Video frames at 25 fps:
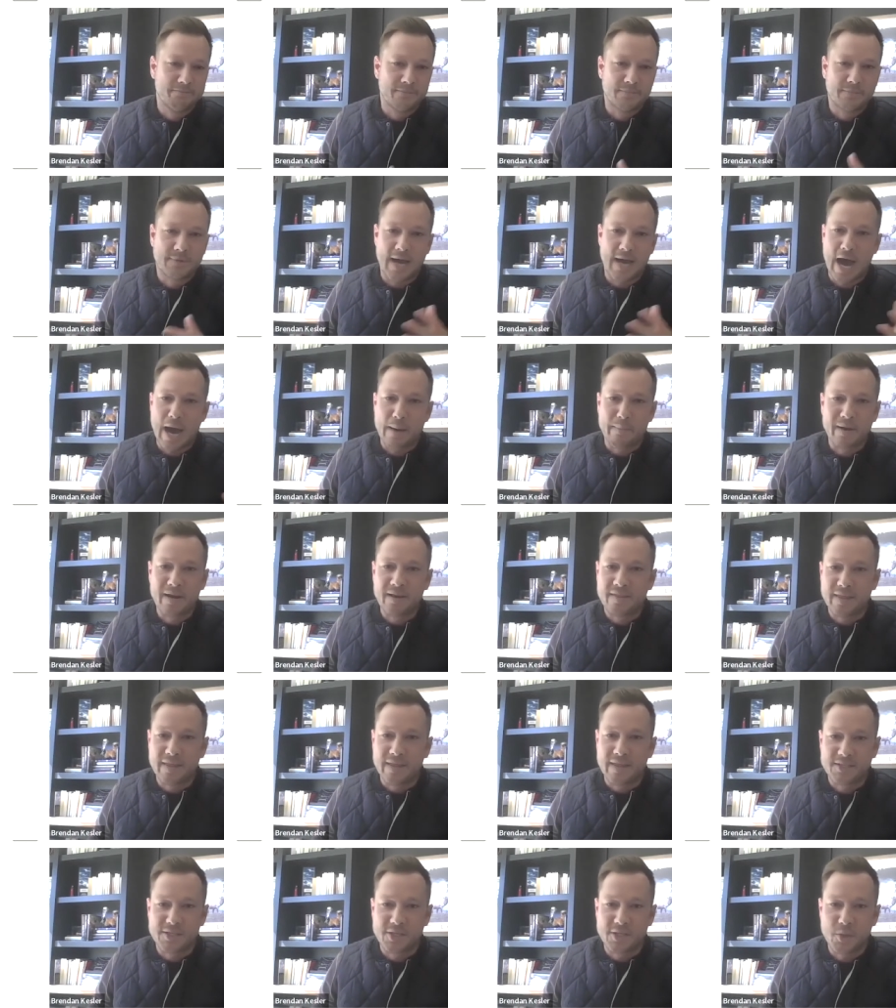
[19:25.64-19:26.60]
common
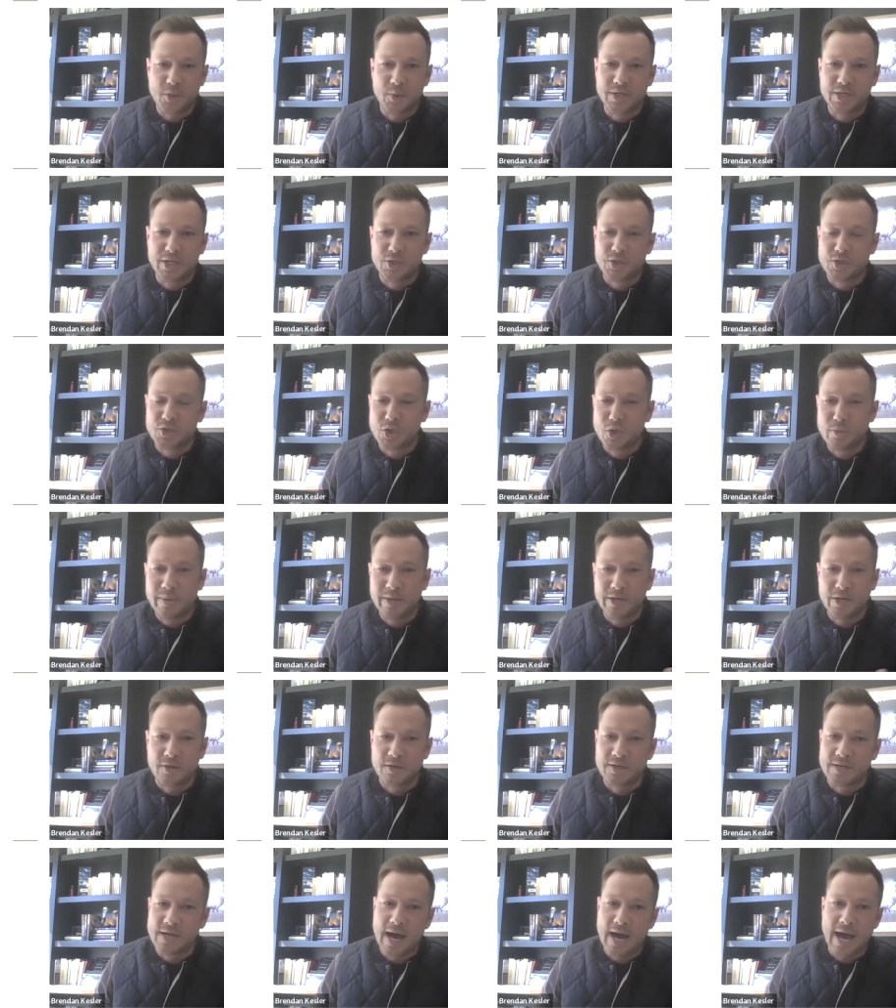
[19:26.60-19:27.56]
things that you would consume in
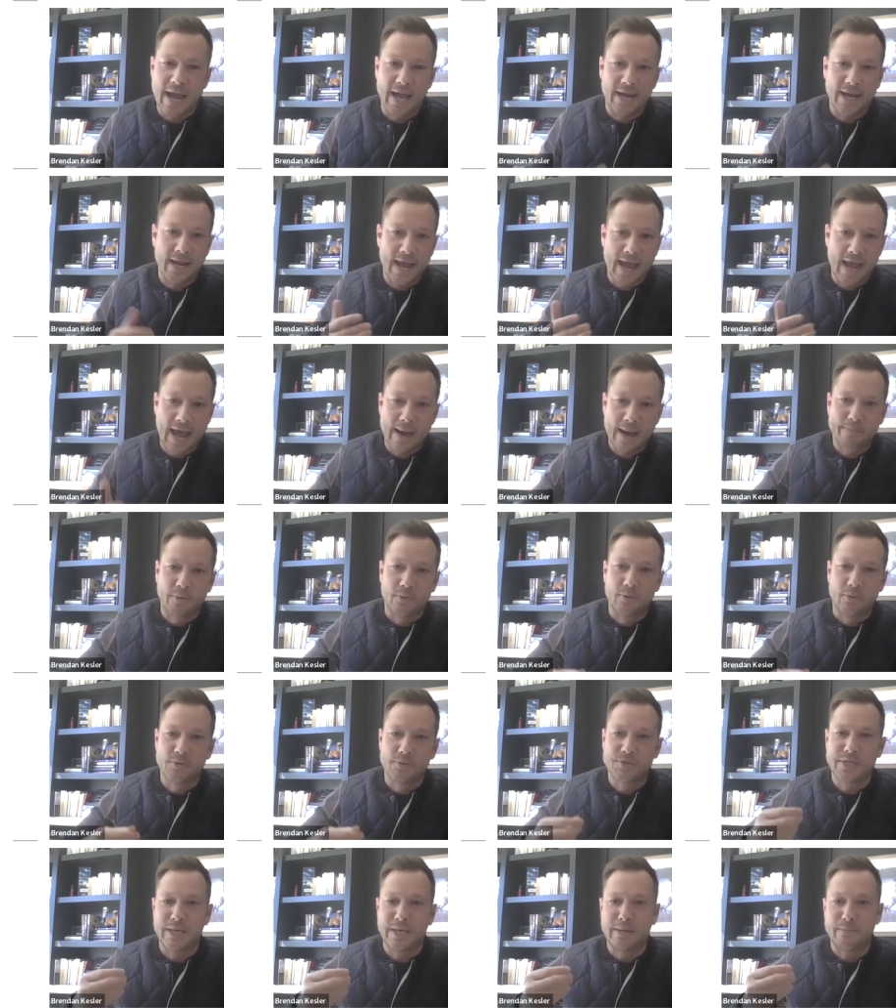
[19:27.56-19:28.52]
your diet,
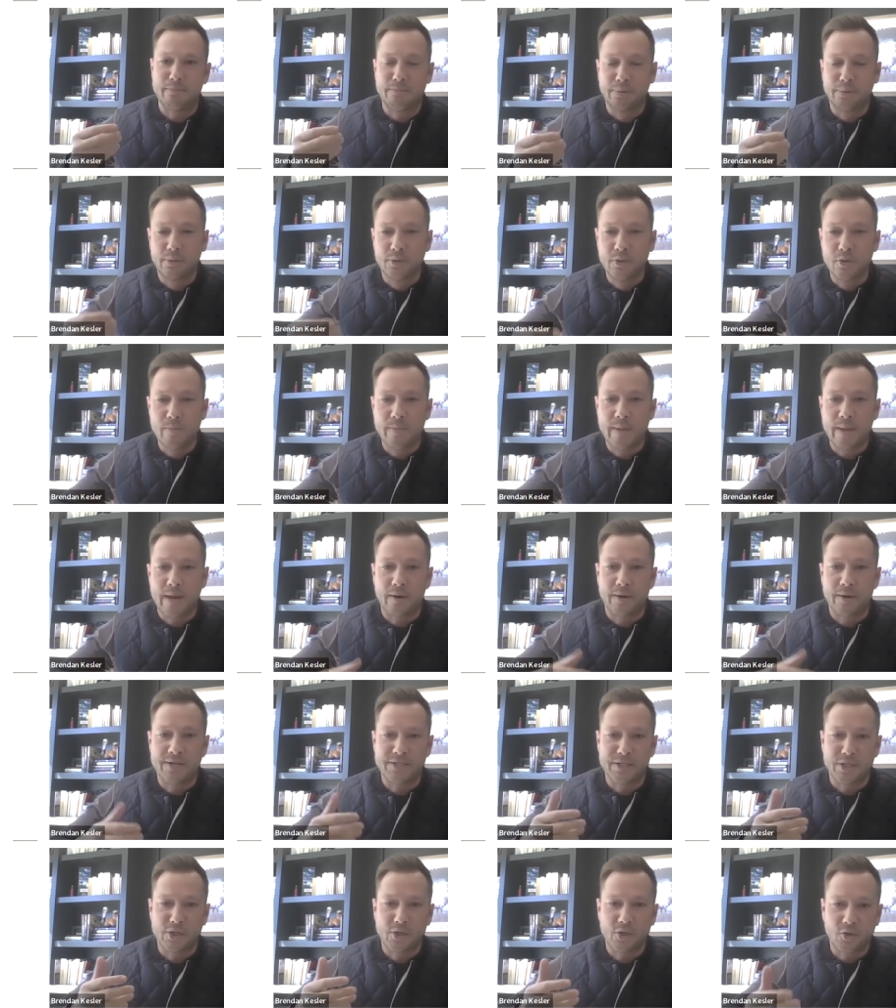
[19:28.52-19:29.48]
apples and
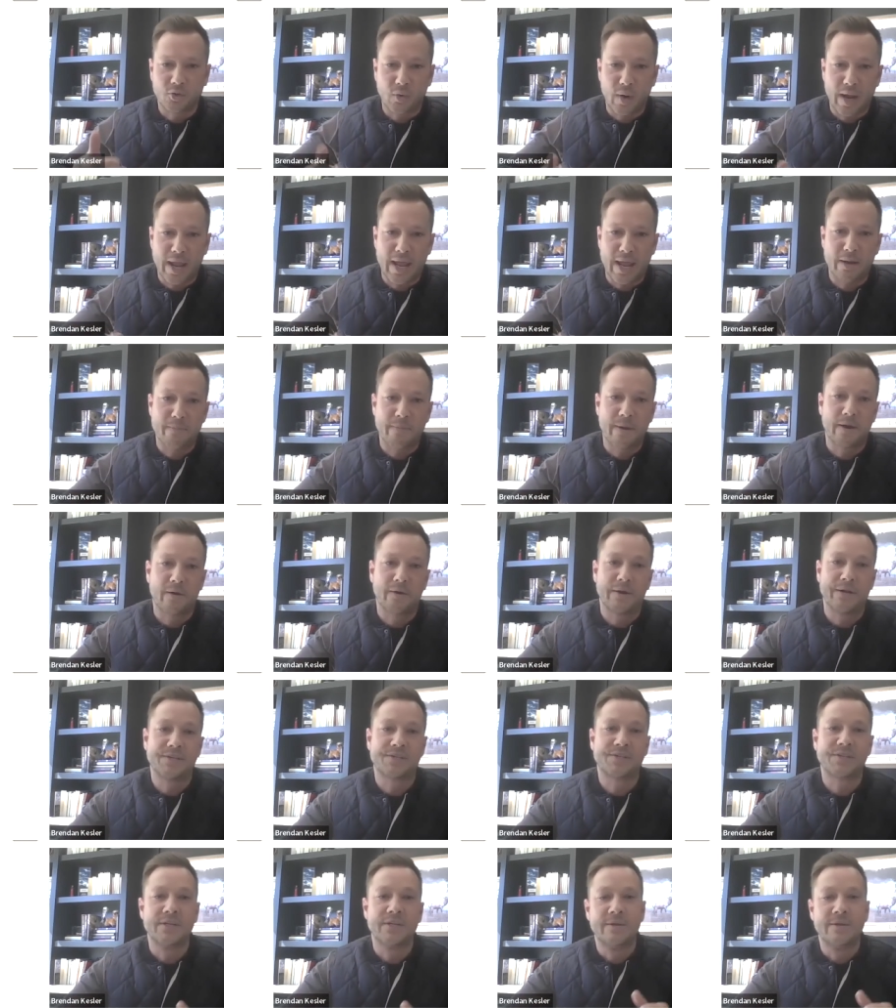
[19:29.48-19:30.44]
blueberries and
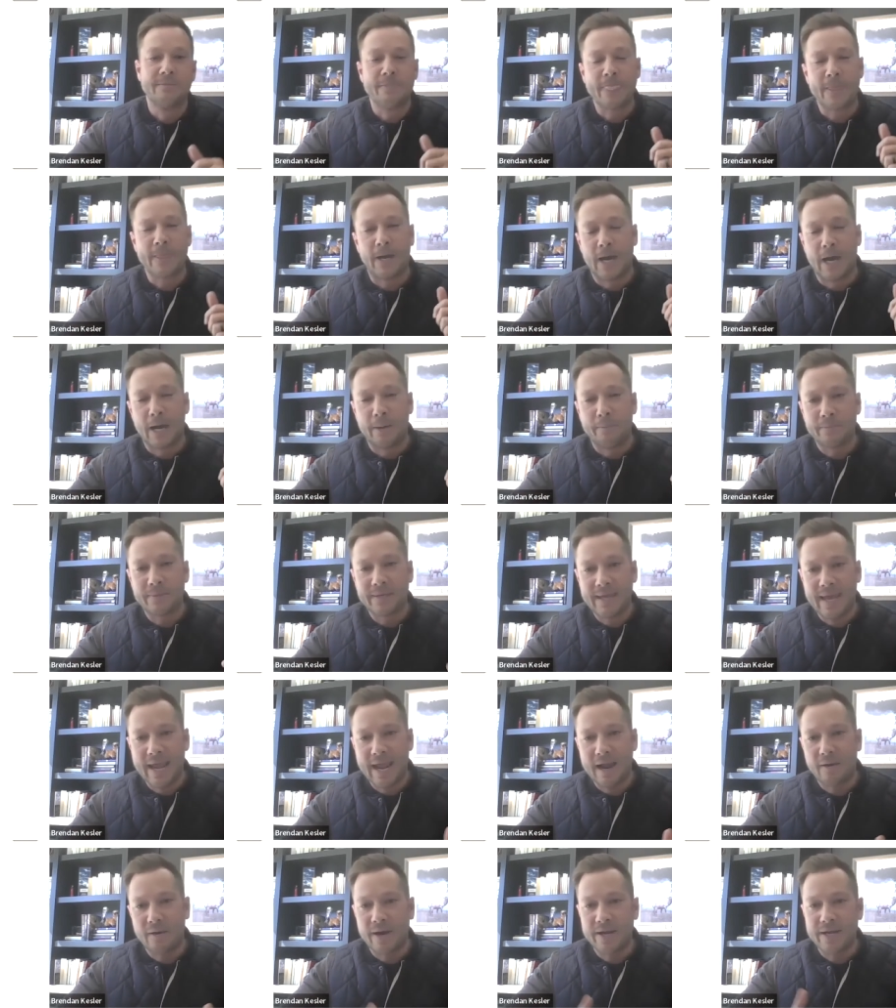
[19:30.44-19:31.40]
cranberries,
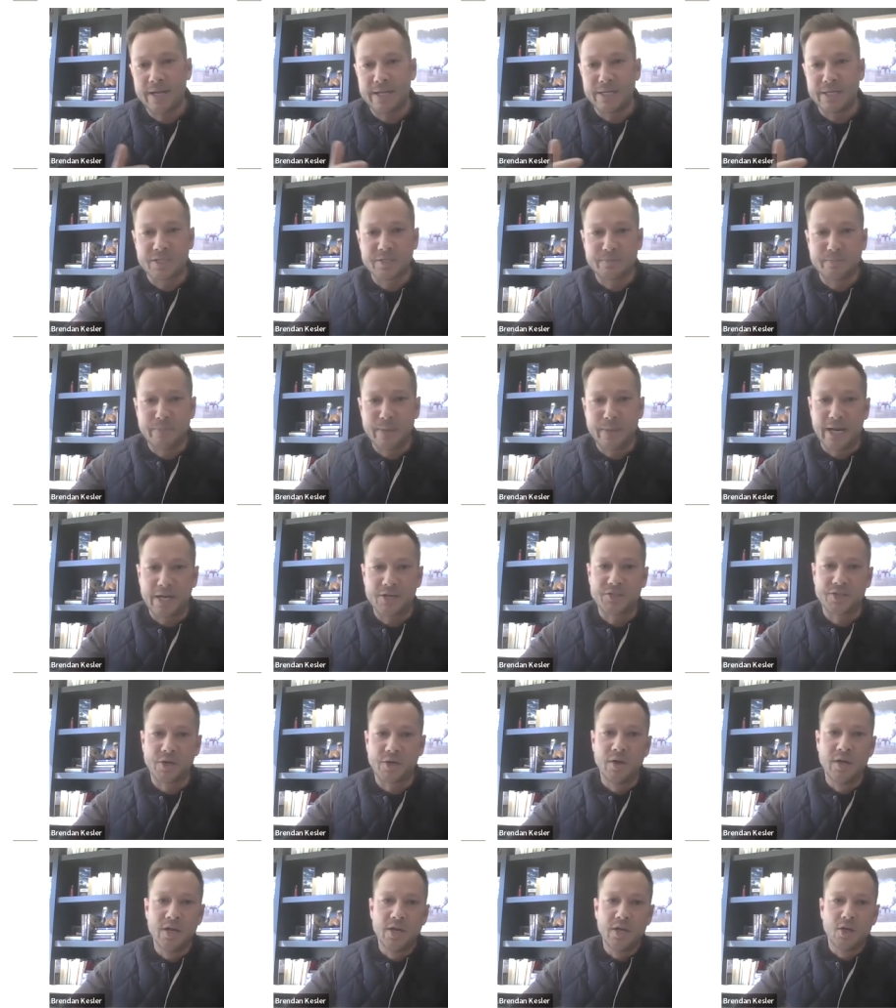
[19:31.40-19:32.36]
carrot and spinach.
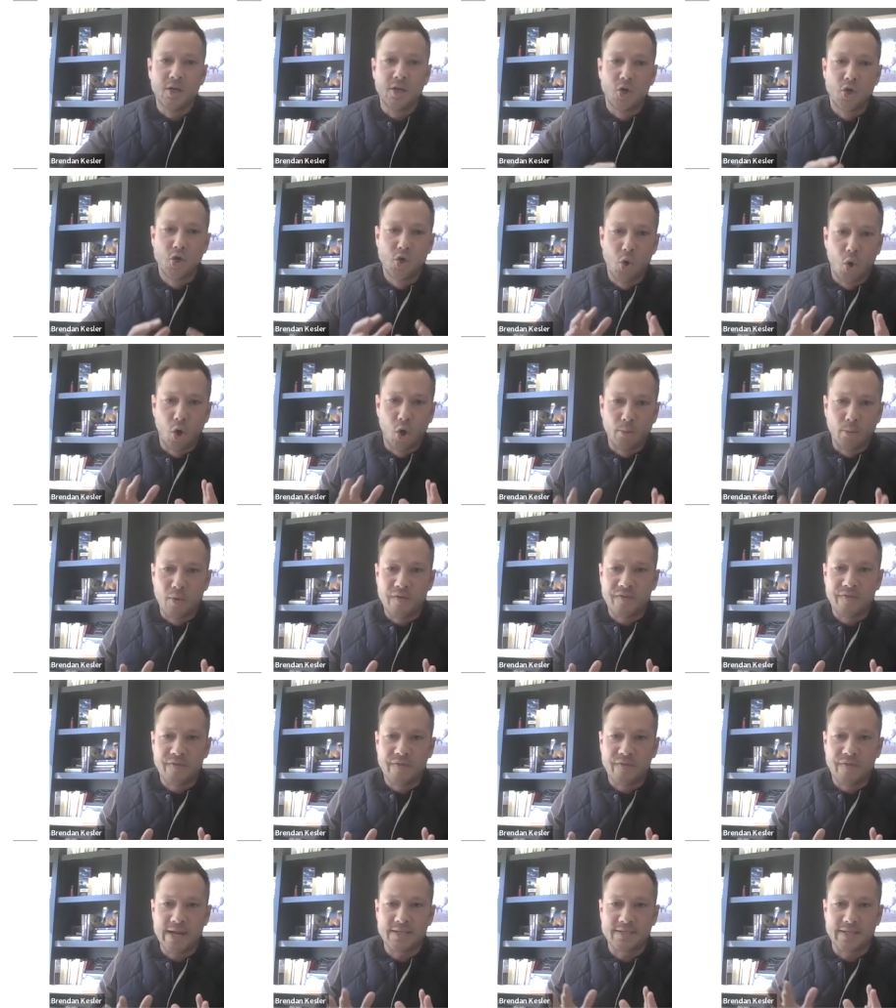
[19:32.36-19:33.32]
So normal
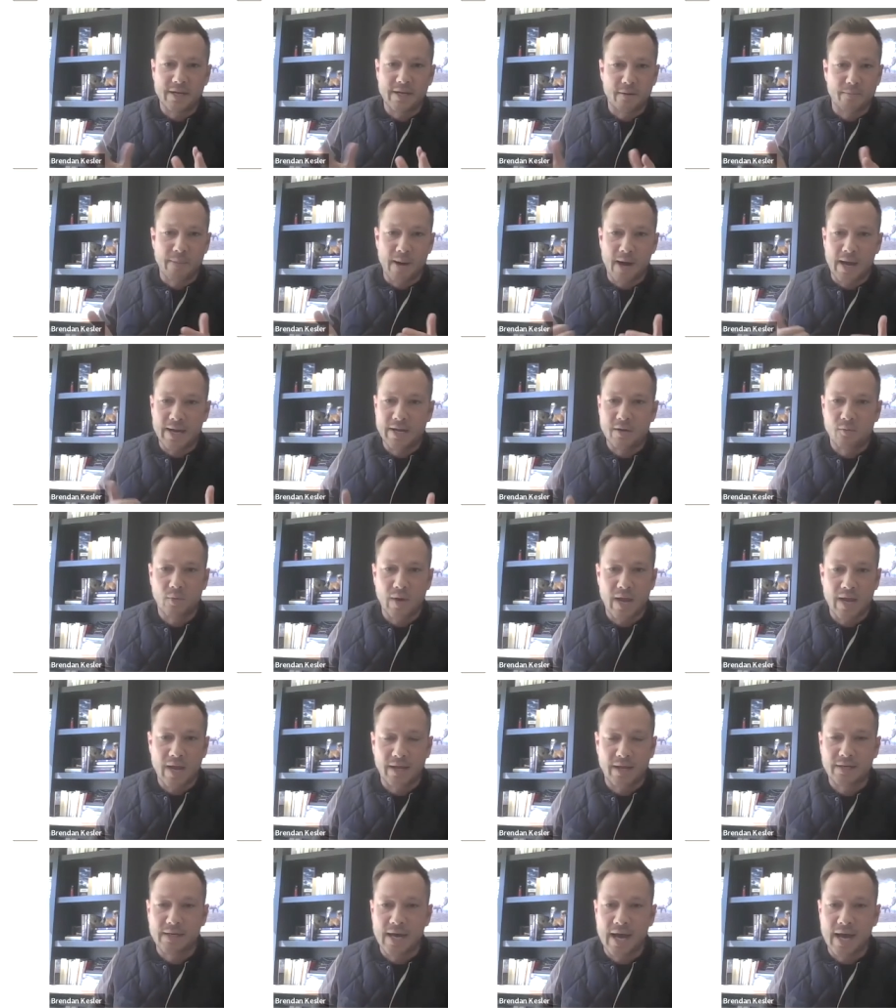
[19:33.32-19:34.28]
things that your body
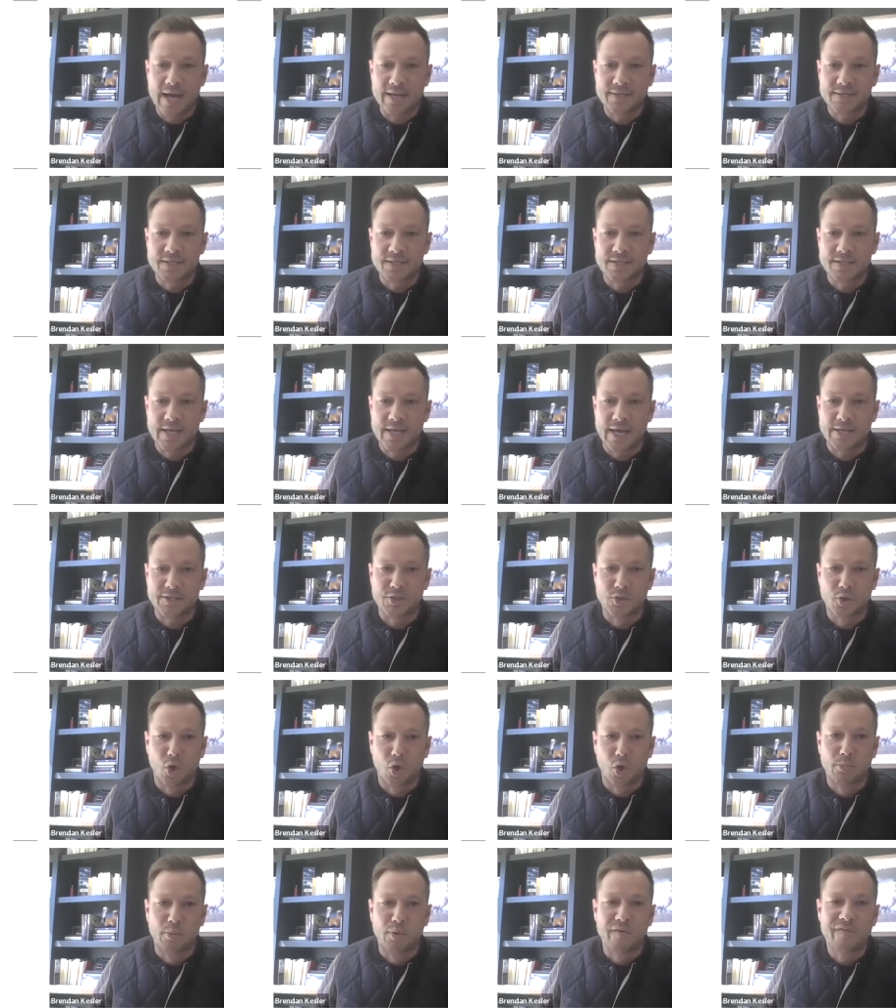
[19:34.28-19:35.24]
recognizes as
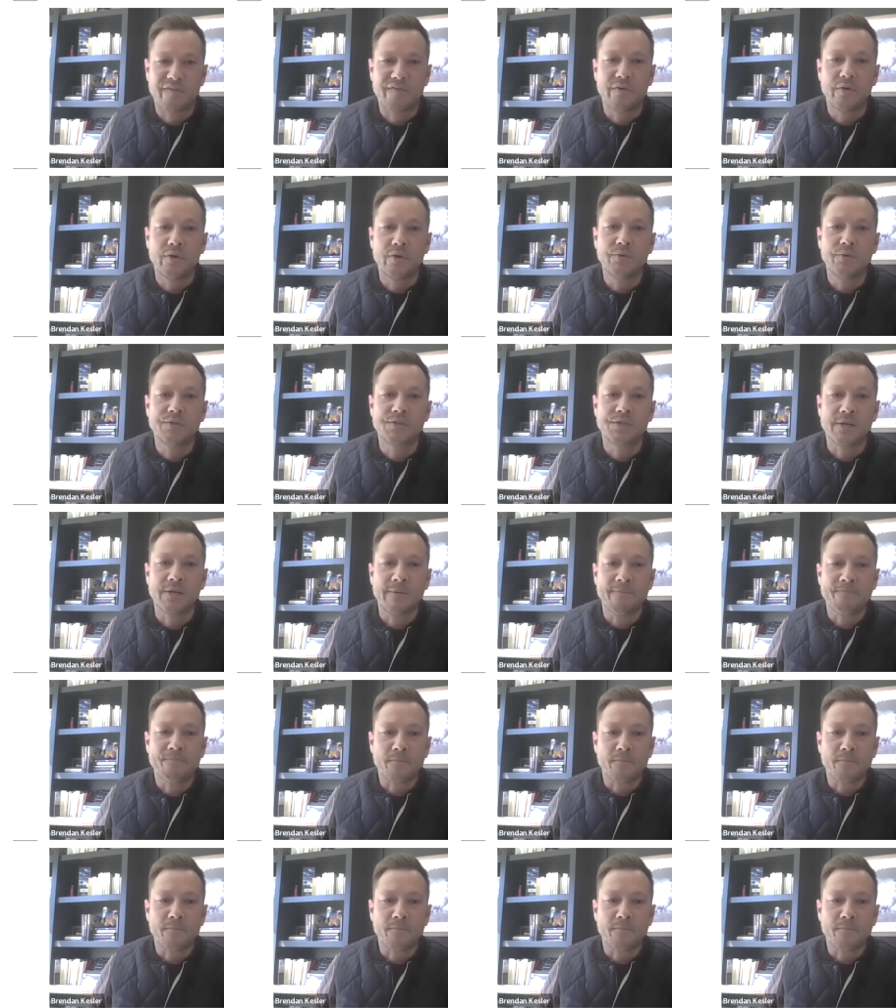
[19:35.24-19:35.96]
normal foods.